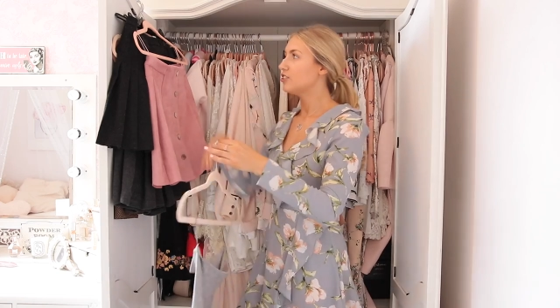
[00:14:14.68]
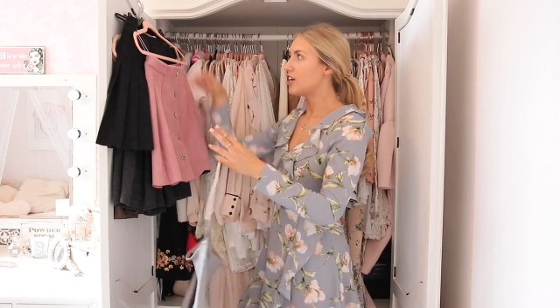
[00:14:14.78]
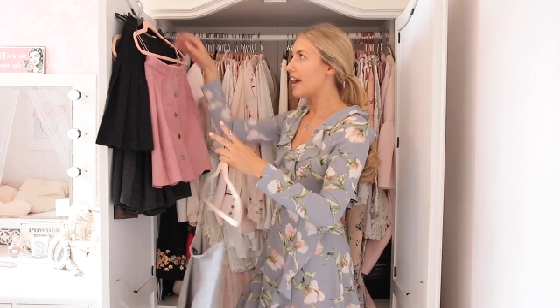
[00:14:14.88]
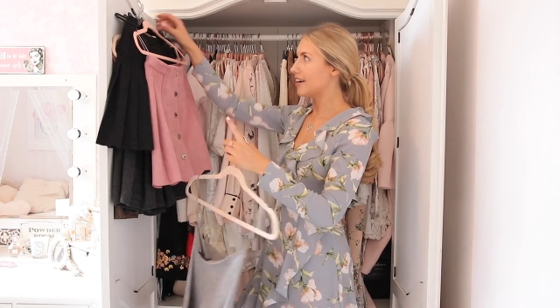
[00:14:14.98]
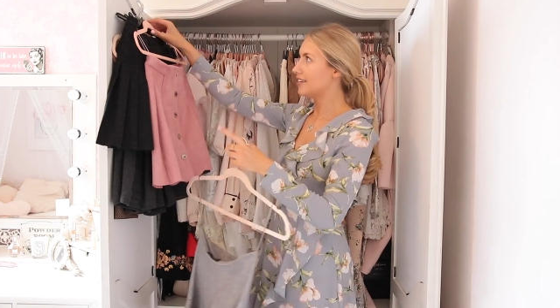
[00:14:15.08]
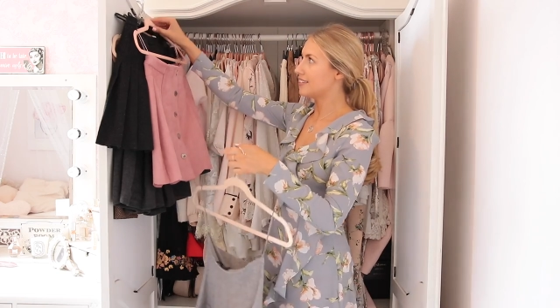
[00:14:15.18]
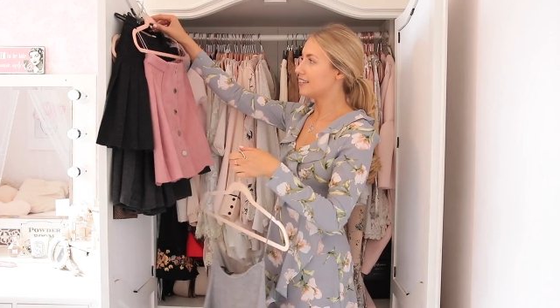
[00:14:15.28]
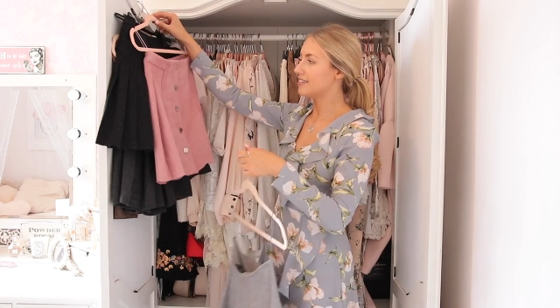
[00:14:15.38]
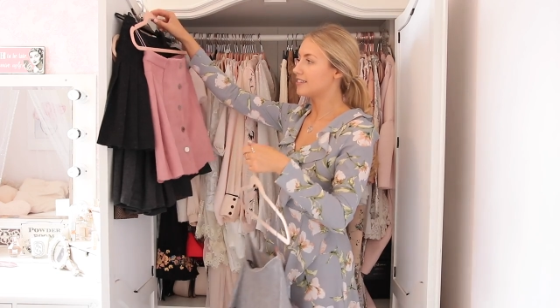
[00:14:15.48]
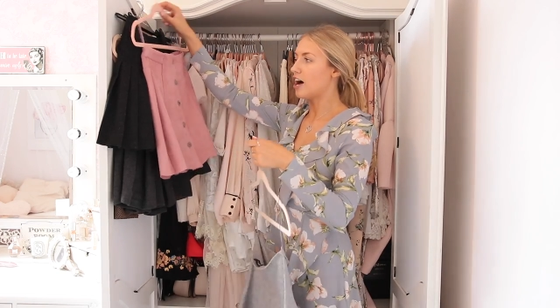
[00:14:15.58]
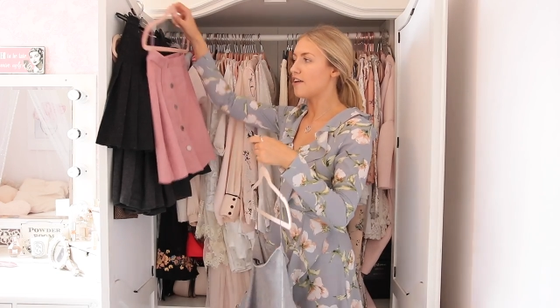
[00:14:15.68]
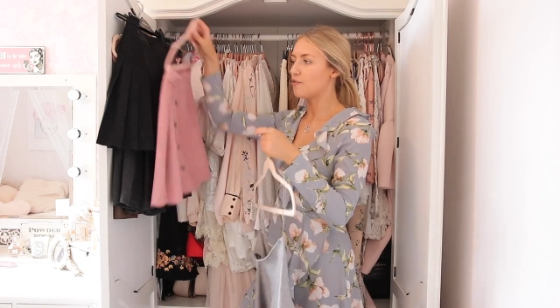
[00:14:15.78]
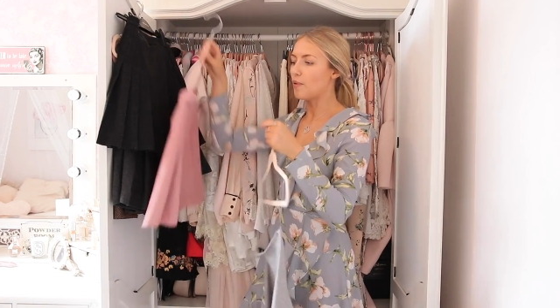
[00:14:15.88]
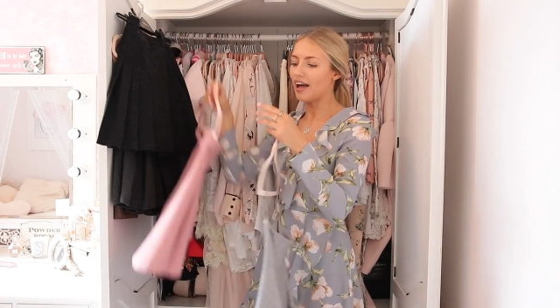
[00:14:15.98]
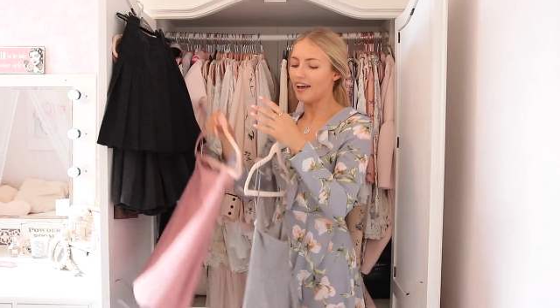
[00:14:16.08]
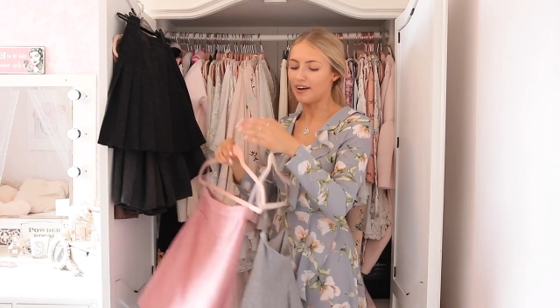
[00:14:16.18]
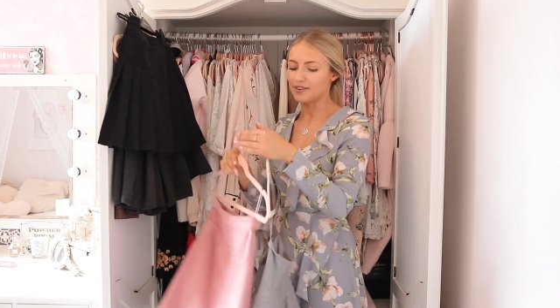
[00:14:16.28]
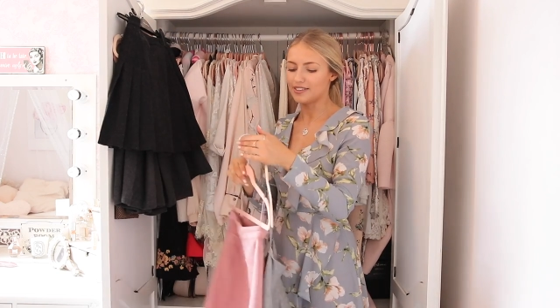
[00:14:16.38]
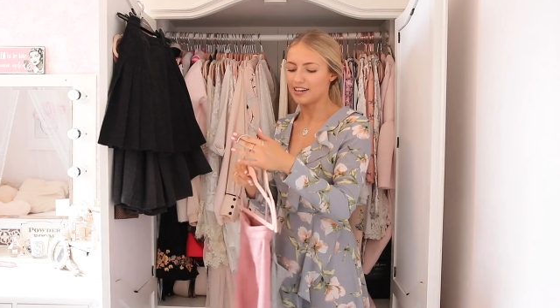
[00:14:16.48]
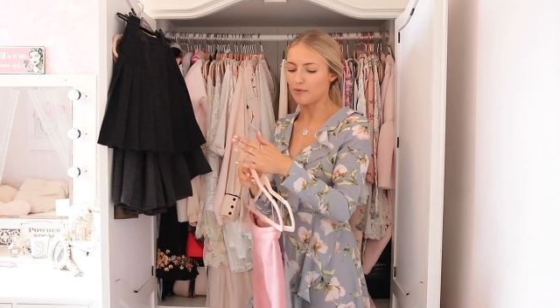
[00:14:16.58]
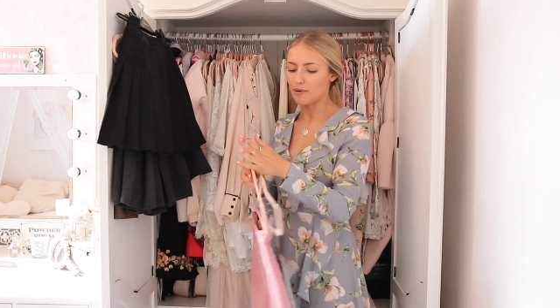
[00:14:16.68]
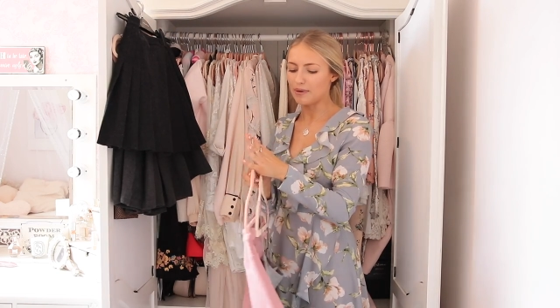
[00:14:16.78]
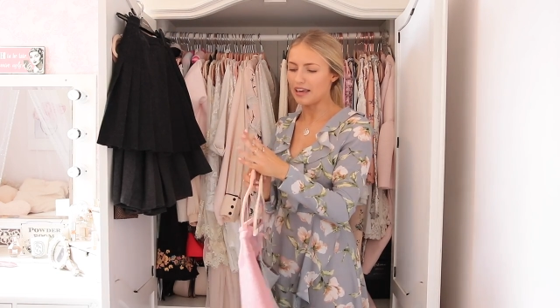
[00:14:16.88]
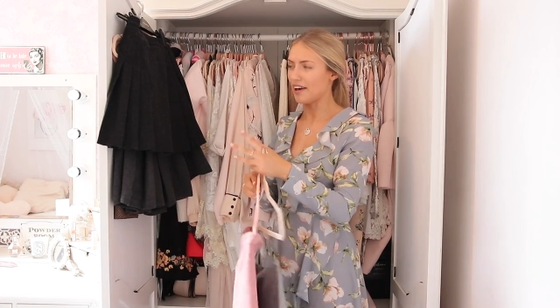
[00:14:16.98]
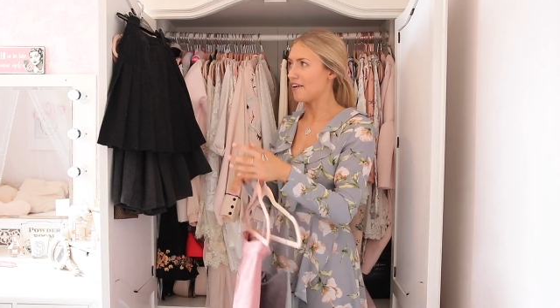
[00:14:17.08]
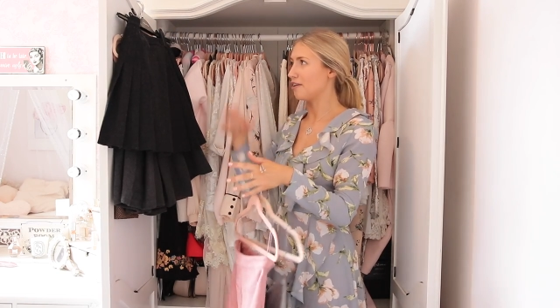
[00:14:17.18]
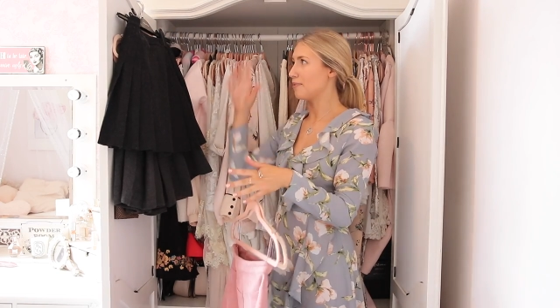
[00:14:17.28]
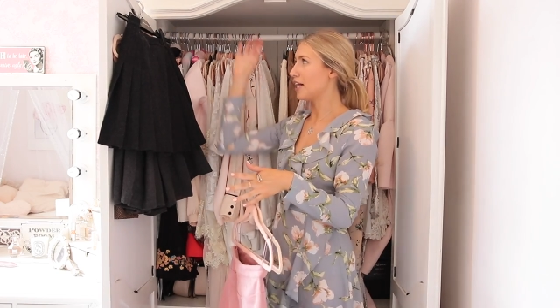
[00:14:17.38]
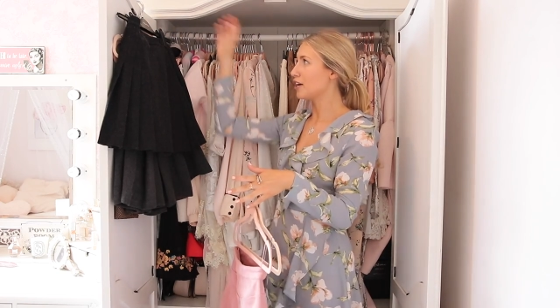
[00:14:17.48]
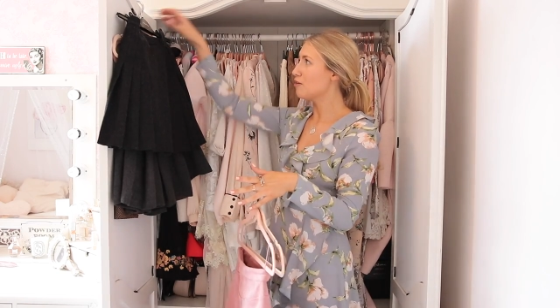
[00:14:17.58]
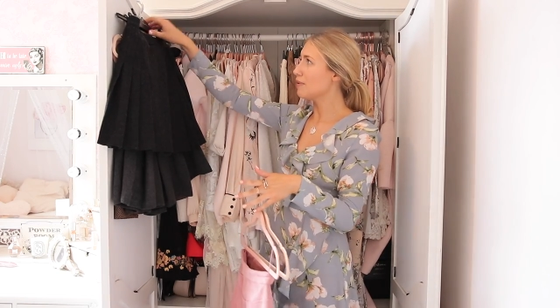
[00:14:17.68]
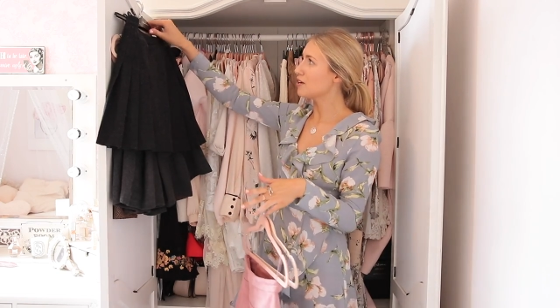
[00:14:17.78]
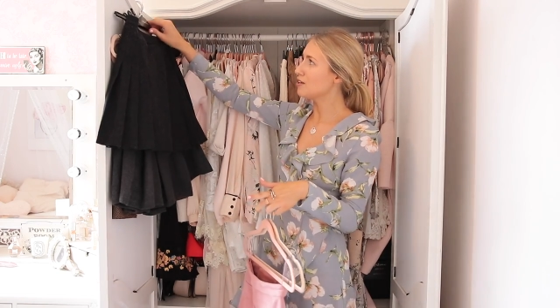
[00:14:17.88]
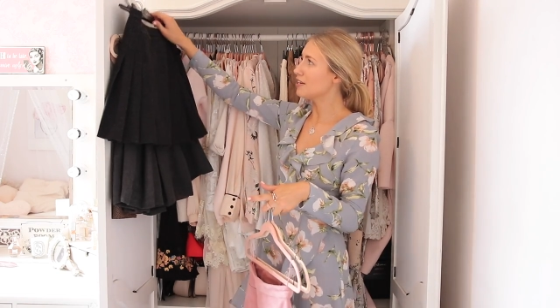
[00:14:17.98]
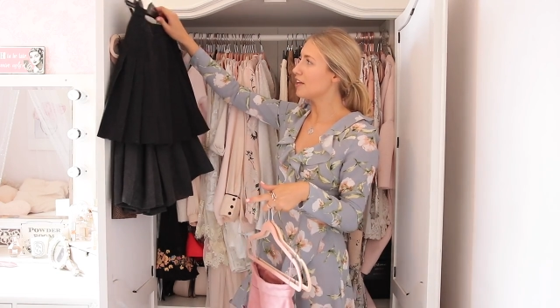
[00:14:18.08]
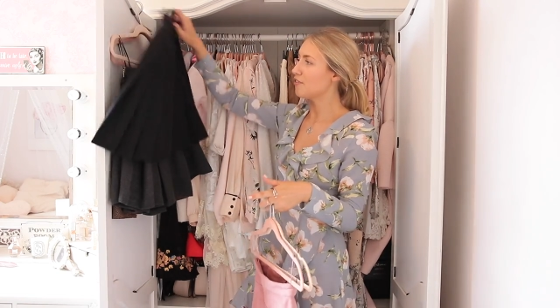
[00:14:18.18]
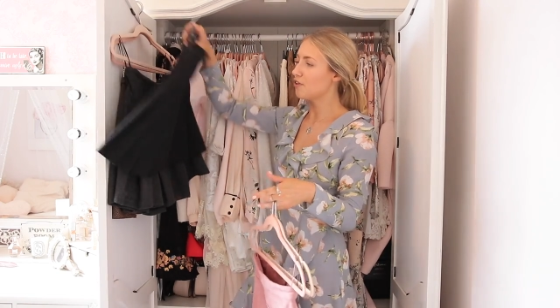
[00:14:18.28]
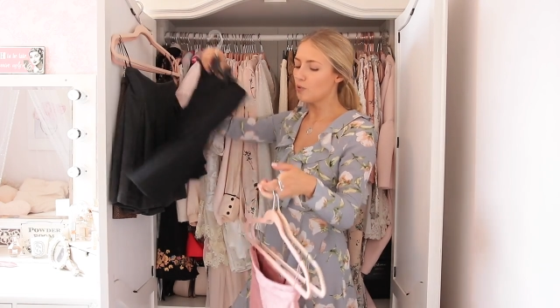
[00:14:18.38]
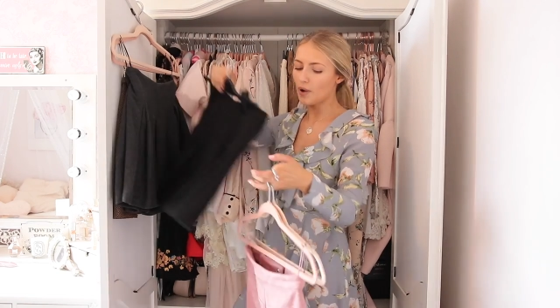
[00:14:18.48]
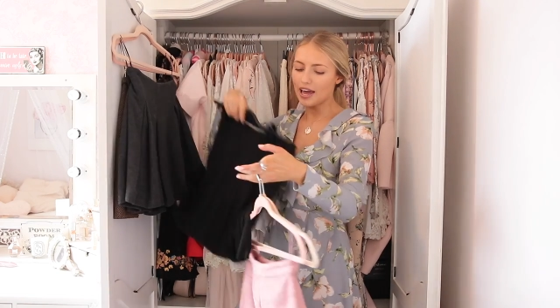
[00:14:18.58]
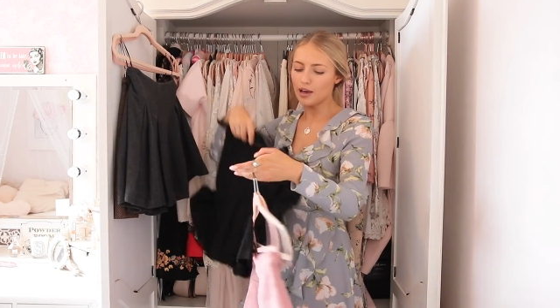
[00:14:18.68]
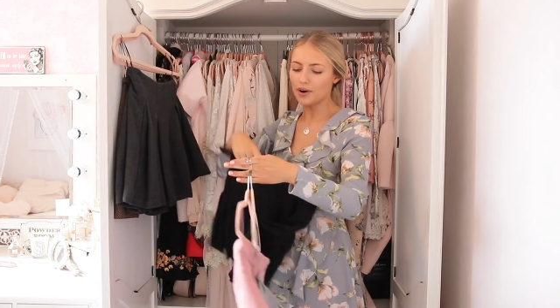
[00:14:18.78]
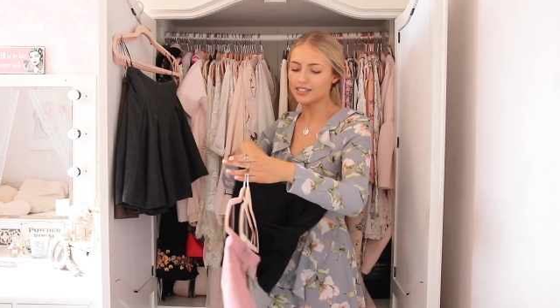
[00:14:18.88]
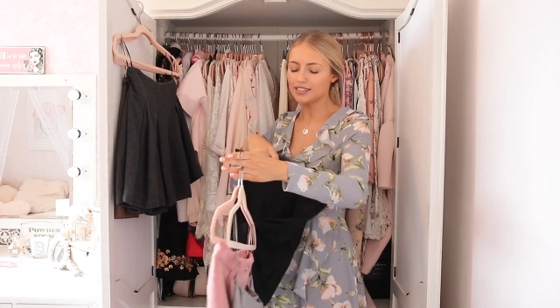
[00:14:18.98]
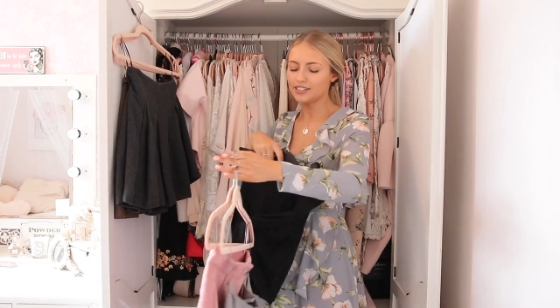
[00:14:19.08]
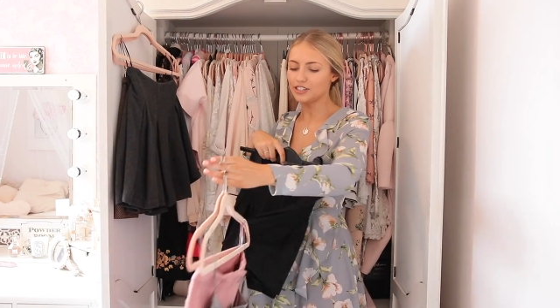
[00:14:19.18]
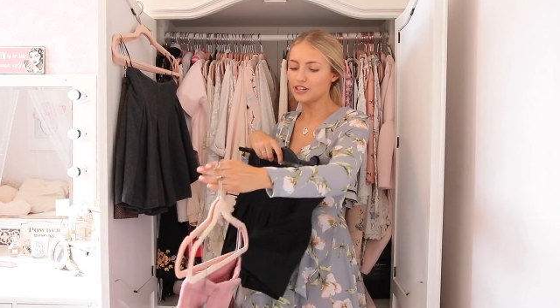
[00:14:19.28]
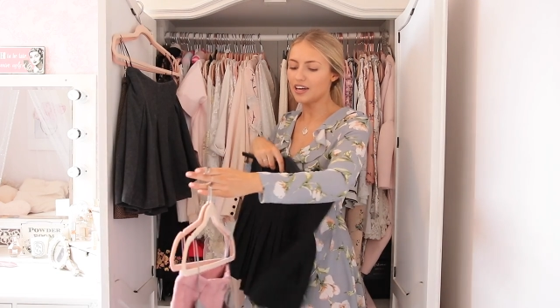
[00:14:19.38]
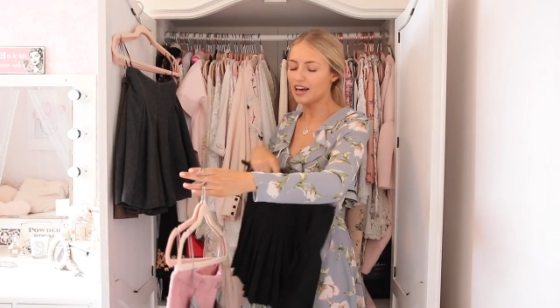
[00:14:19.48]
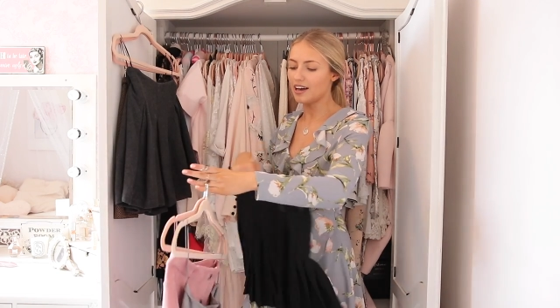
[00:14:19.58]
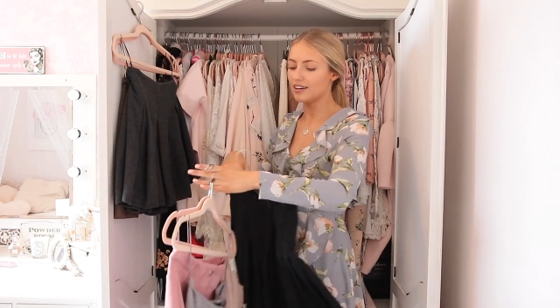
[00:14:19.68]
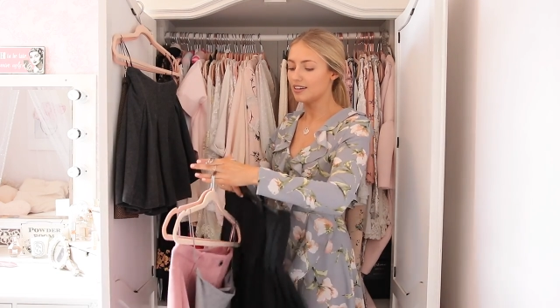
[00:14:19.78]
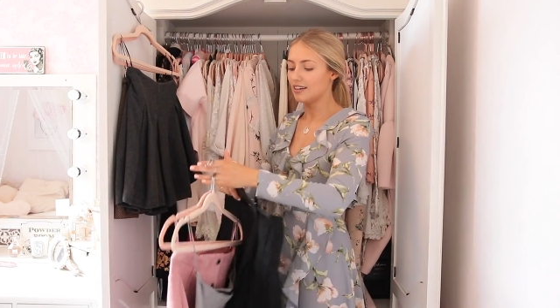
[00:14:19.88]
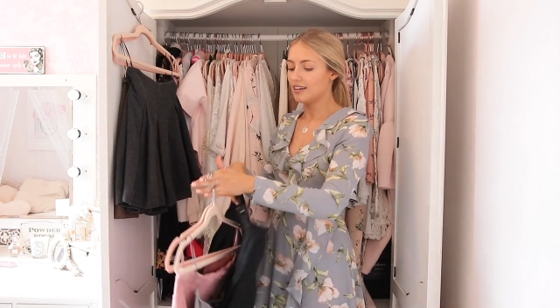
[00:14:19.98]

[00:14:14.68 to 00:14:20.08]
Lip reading: checked skirt from Warehouse, and then it won't be there and I'll be like, oh my god, I threw it away, why did I do that?